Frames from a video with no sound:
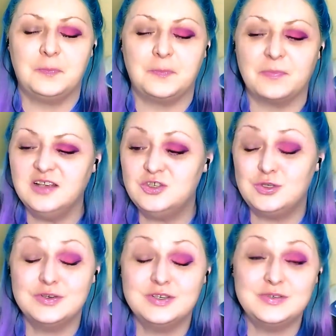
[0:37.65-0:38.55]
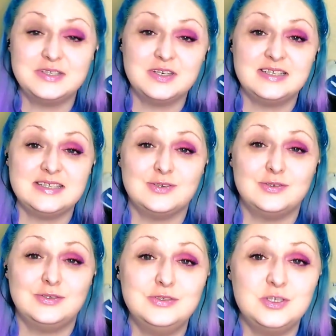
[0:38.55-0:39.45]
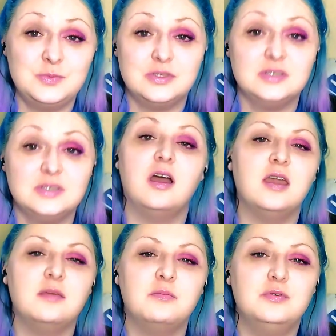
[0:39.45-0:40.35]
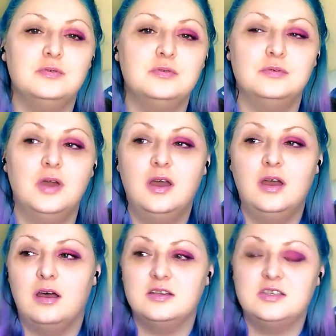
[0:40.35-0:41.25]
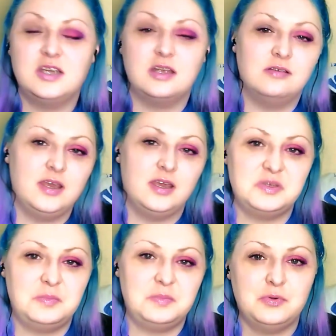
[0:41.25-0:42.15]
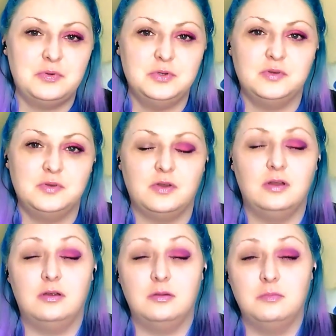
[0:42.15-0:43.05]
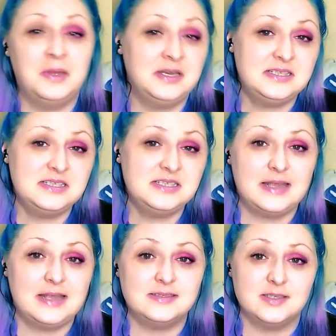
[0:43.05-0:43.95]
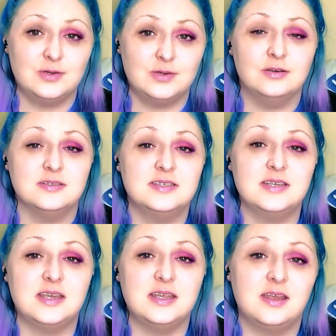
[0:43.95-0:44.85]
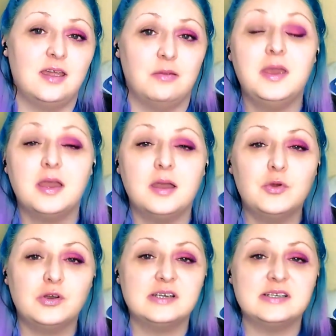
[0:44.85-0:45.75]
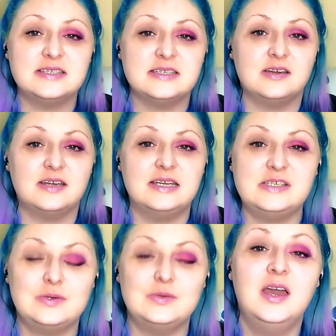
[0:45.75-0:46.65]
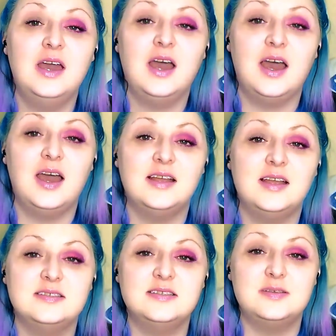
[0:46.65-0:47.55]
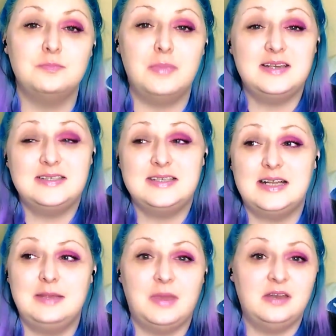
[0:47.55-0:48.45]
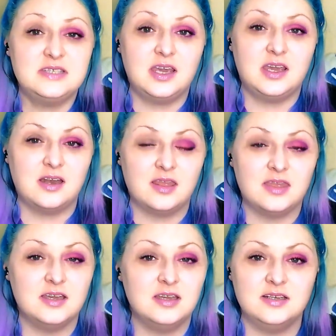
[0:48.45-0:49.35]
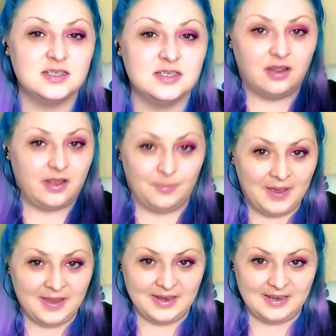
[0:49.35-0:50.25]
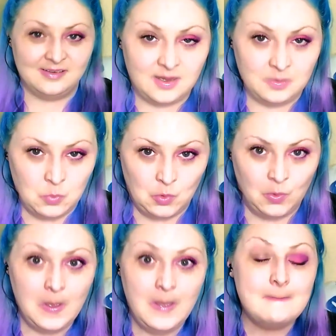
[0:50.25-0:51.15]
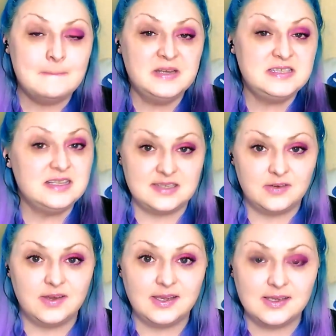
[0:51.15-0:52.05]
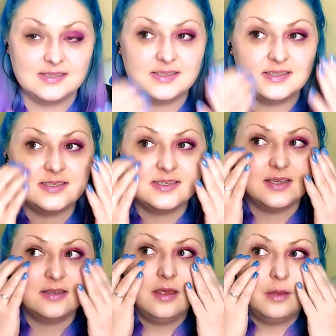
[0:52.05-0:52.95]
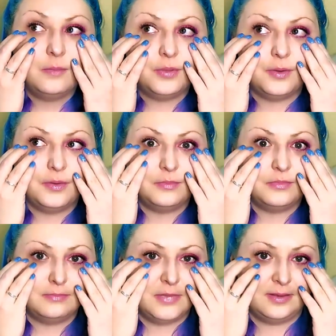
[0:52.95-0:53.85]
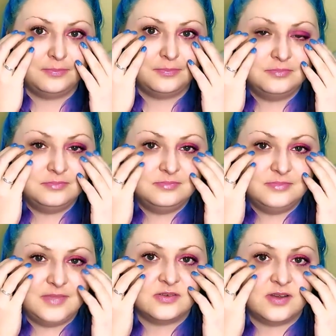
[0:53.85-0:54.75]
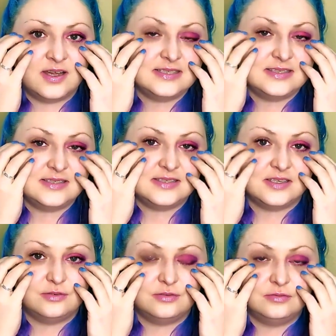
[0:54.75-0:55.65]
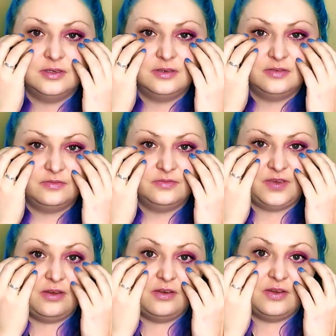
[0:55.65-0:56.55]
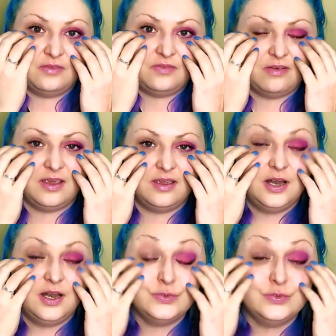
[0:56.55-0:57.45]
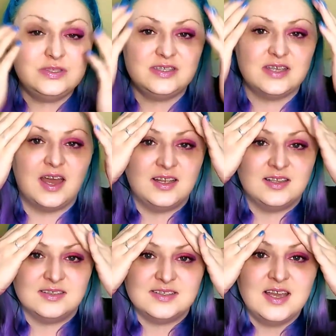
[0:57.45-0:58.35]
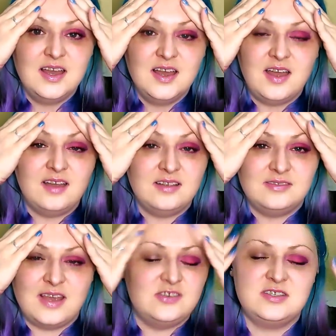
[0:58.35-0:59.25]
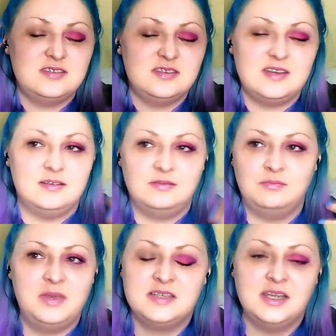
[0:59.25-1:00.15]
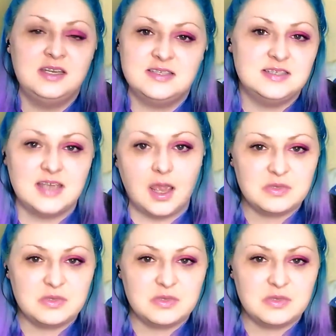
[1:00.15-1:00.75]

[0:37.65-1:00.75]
tutorials that I see on YouTube all the time, who are generally aimed at people who have got a lot more money to spend on skincare and makeup products than I do, and basically made for skin that isn't like mine anymore. My skin's in great condition, but my under eyes are still very loose, and my skin isn't the same as when